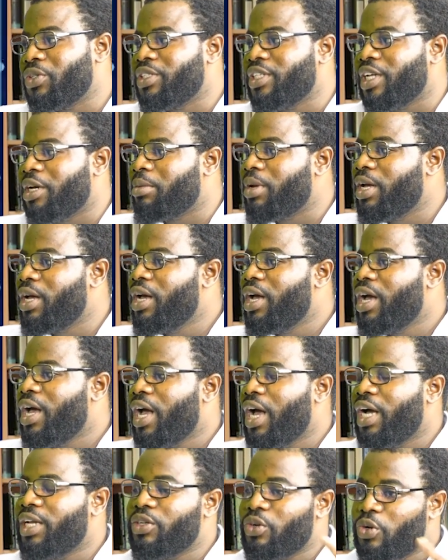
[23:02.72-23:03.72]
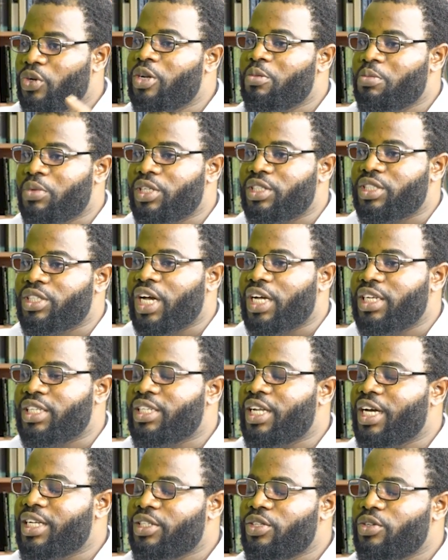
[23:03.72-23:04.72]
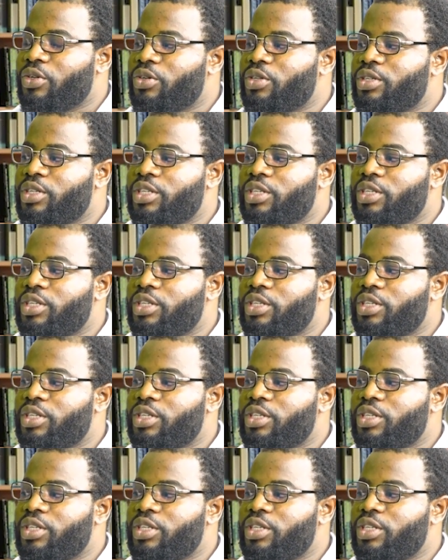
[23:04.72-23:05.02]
on them. And hold on, please. And that, you know,